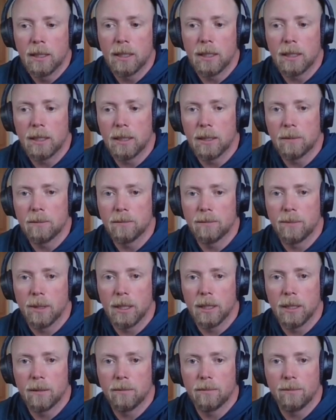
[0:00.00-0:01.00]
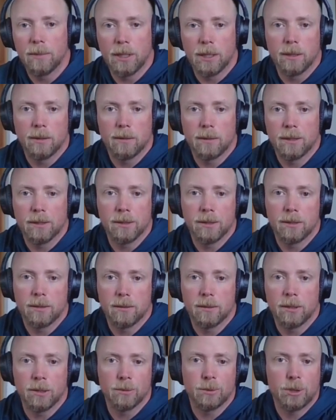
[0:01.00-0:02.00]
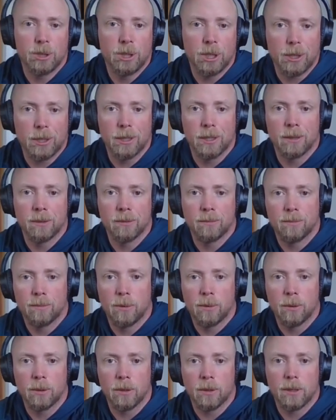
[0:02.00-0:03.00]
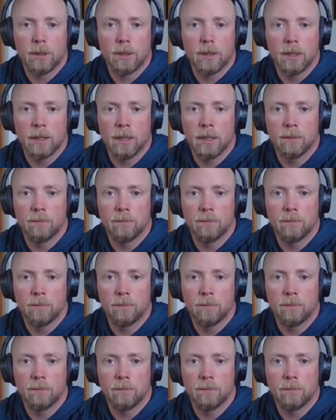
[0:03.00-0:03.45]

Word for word: Um, but meat is, you know, chicken, pork, uh,